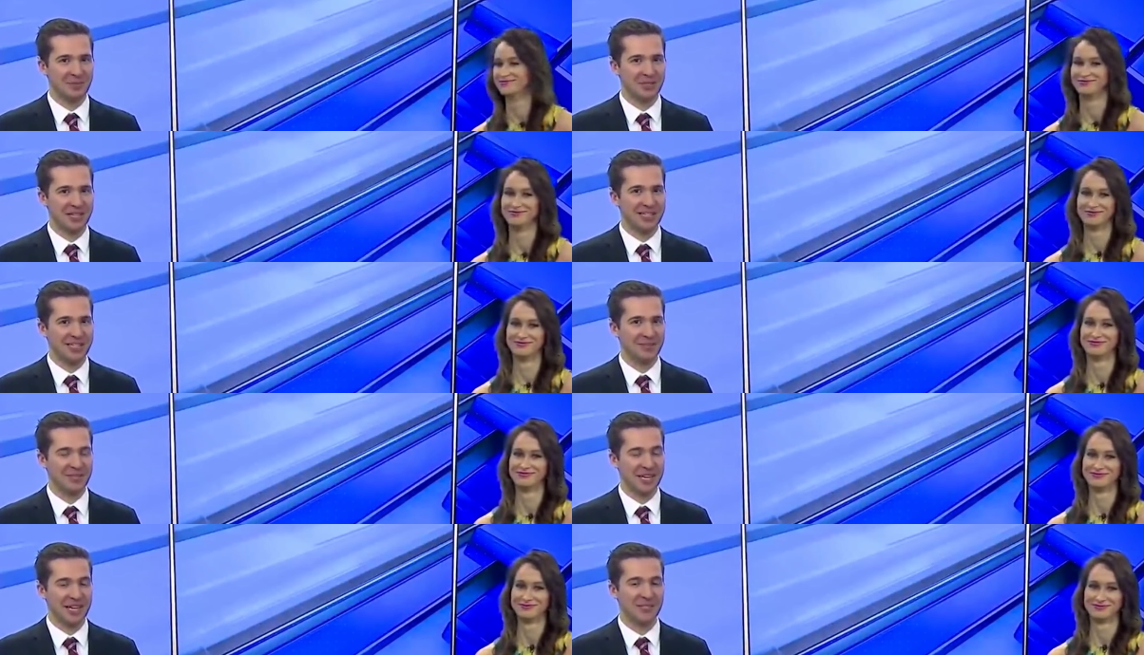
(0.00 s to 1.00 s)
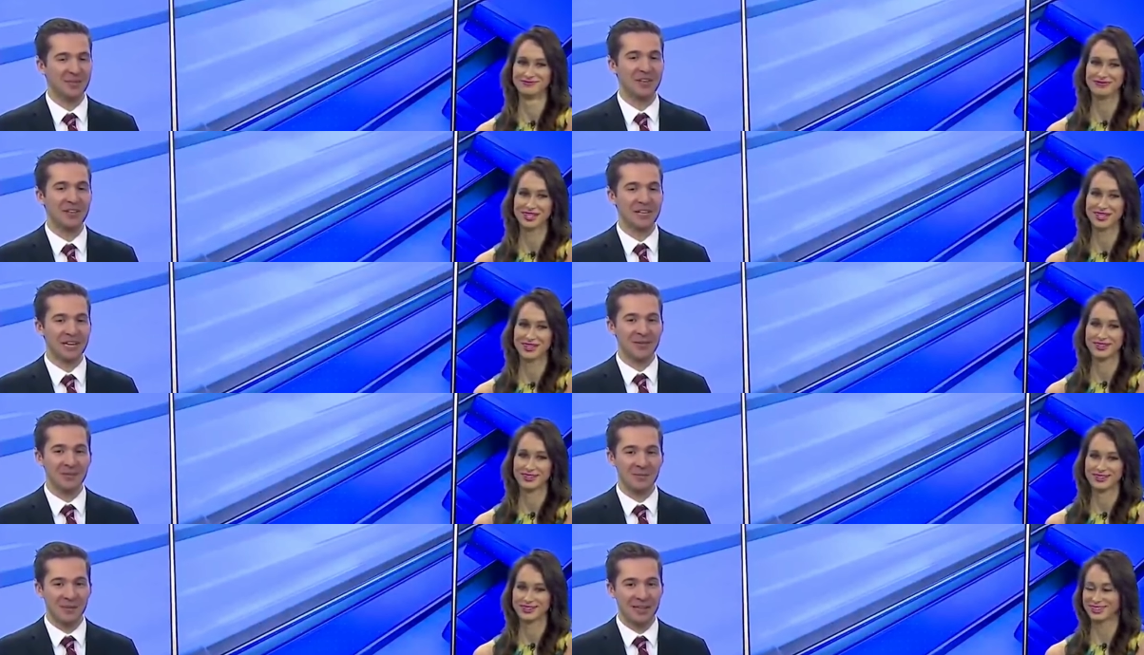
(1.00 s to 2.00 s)
Speaker 1: up with us. I'm Stan Smith
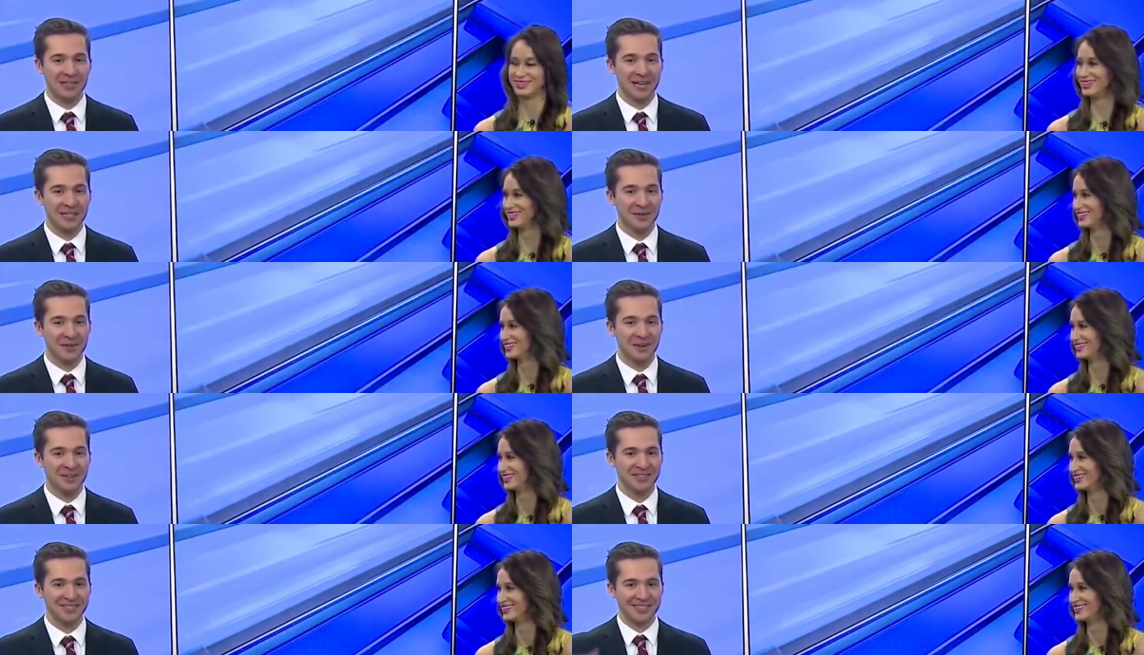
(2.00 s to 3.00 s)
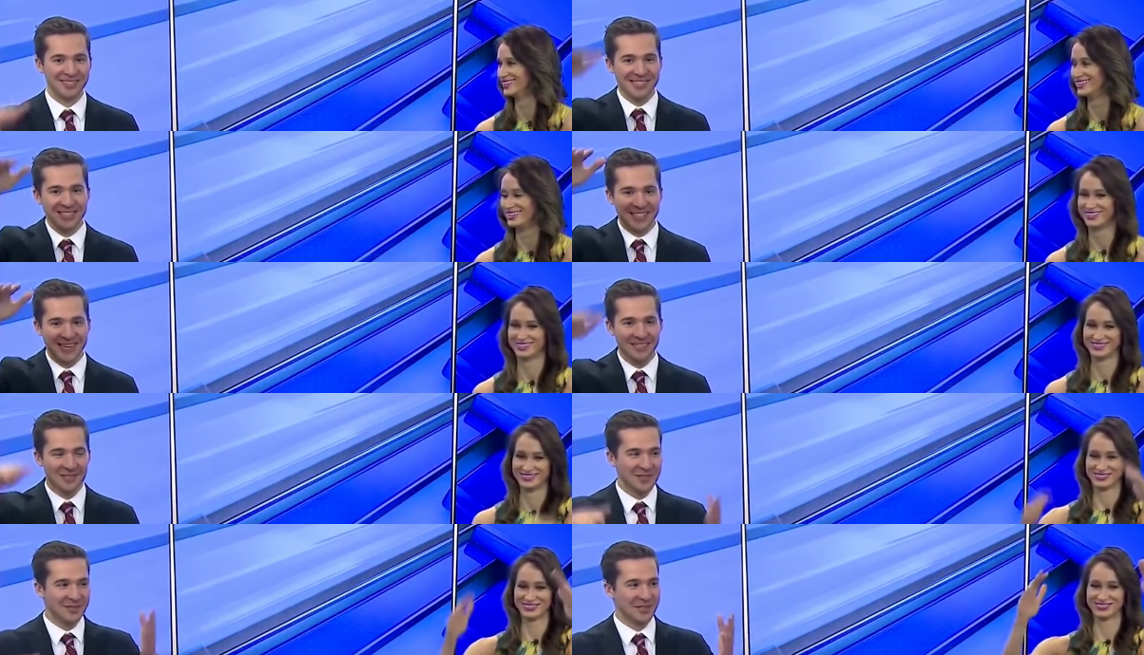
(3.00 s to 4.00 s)
again. We apologize for these
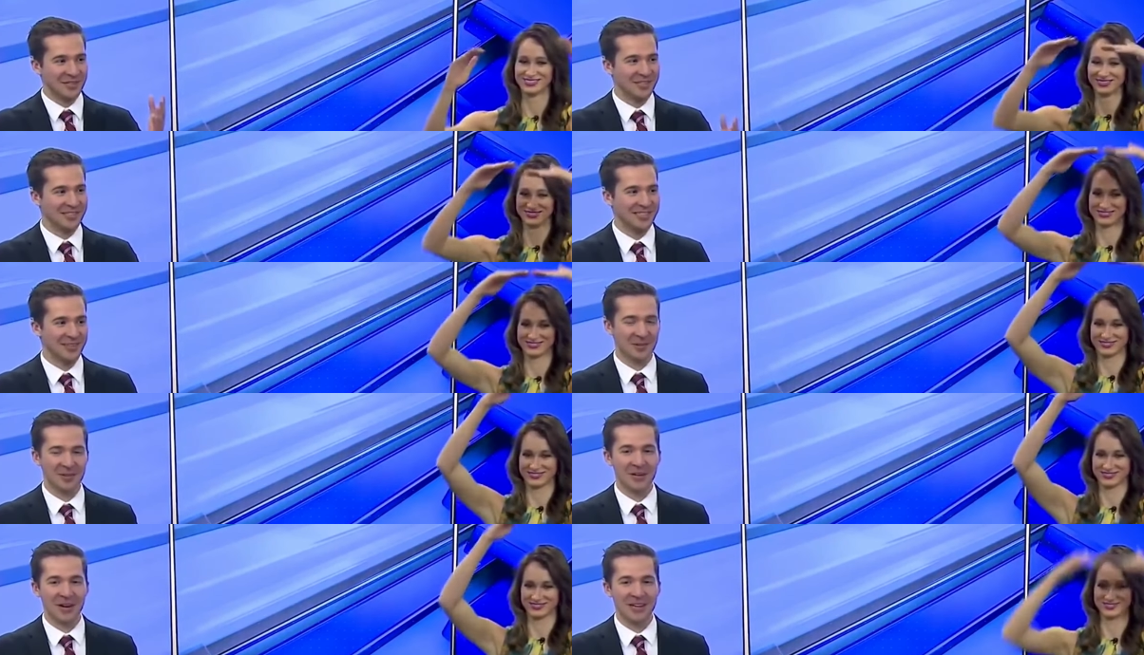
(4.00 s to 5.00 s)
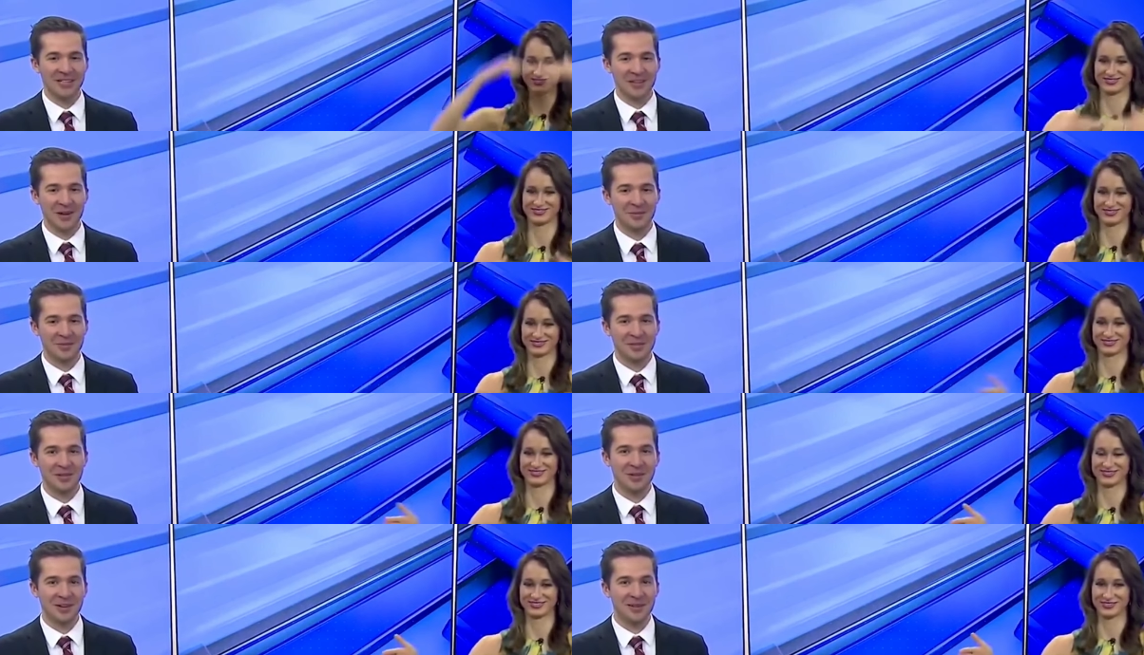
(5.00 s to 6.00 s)
technical difficulties. Don't really know how to describe what's
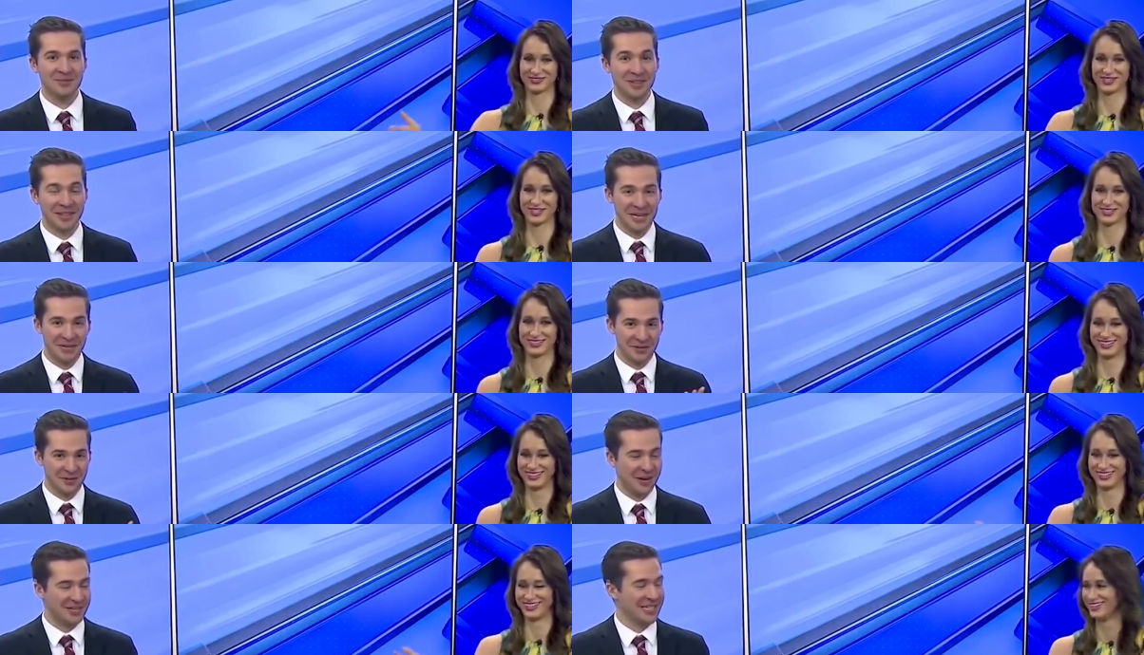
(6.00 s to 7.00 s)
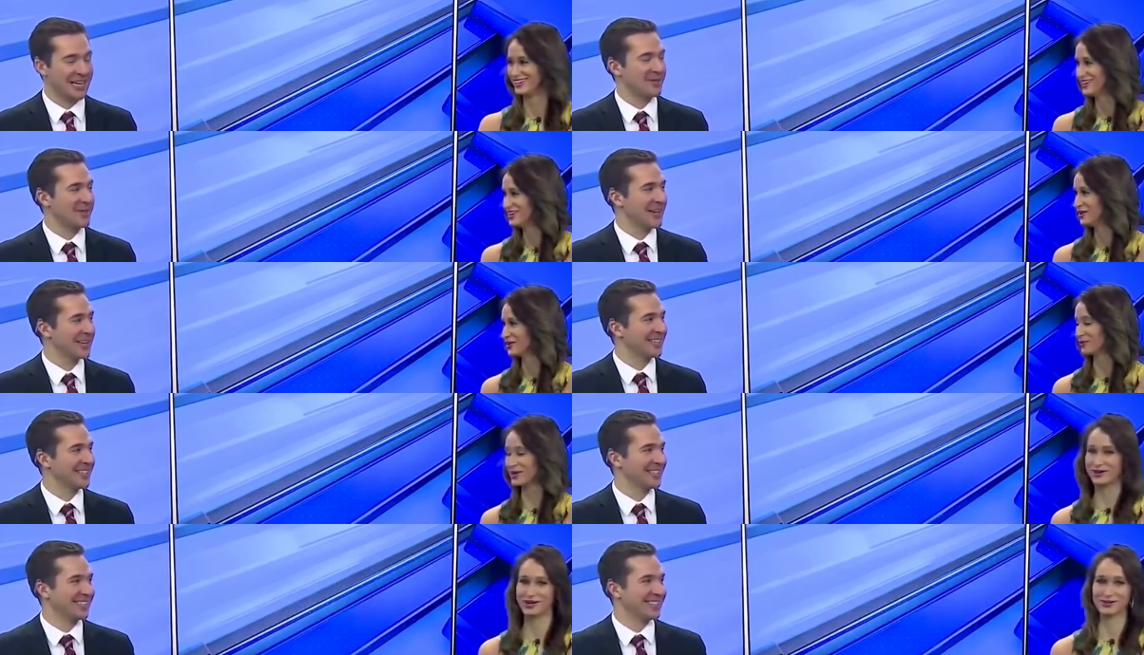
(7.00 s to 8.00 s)
going
Speaker 2: on, but thank you for watching anyway.
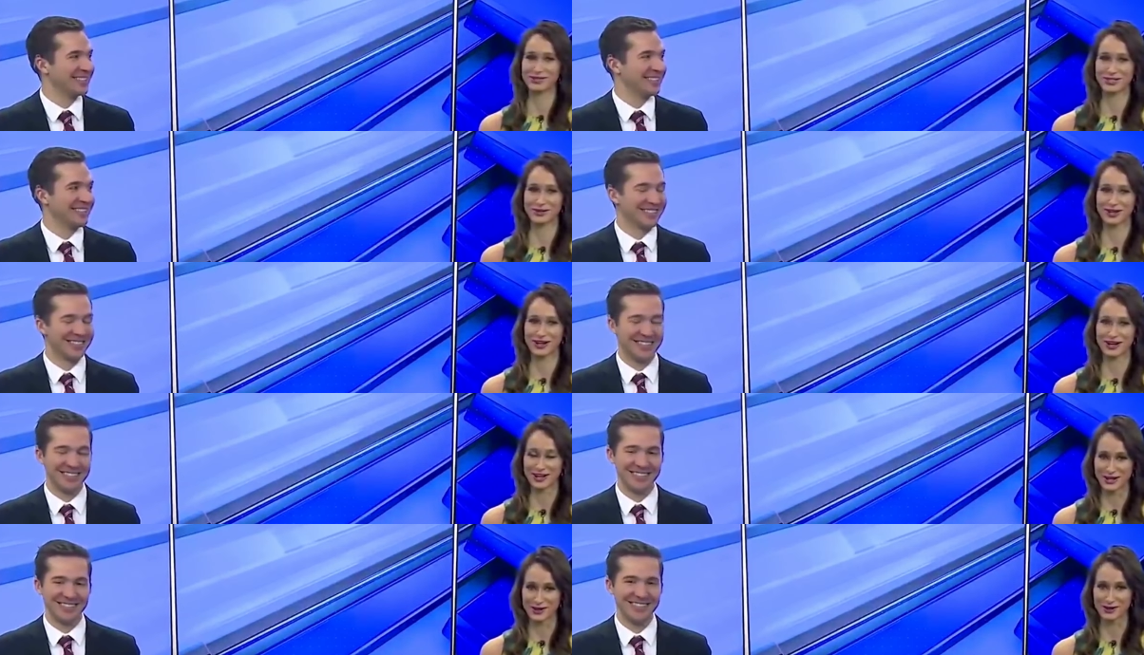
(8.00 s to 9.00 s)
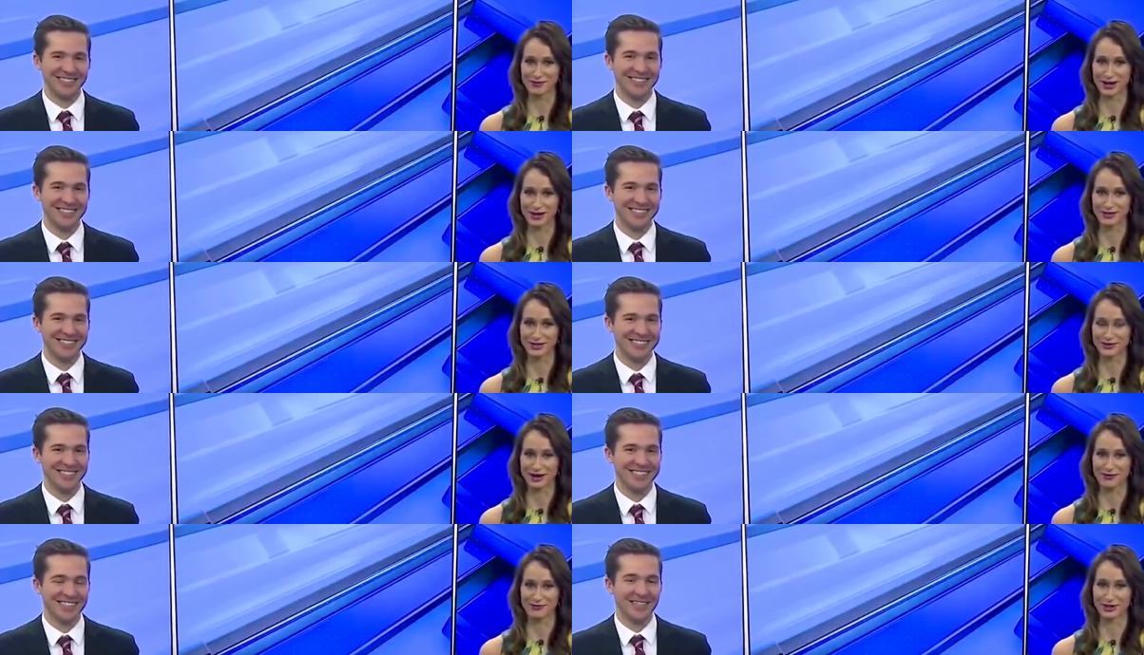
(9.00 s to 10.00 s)
We don't know what's going on either, but we do
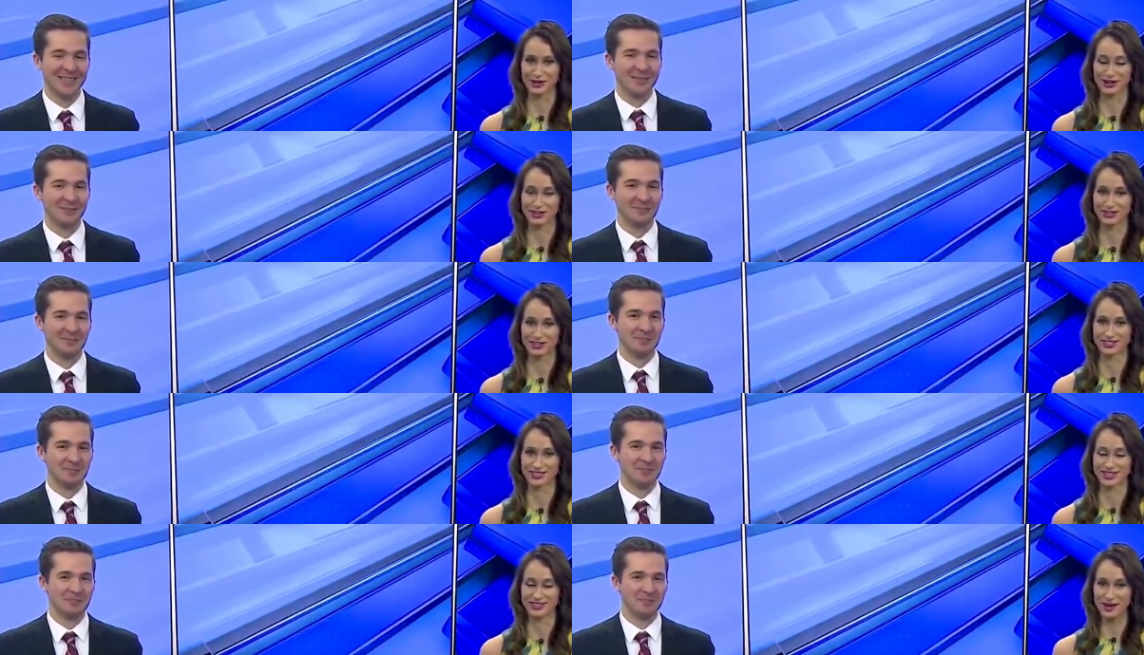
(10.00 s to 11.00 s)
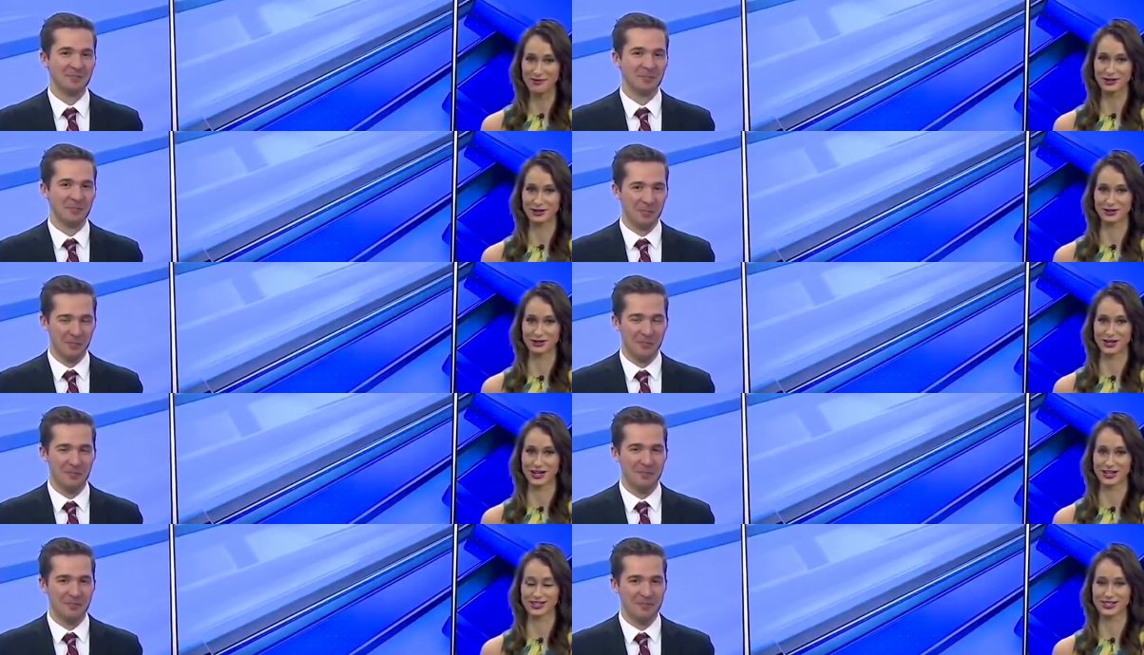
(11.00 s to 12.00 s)
have meteorologist Tom Miller joining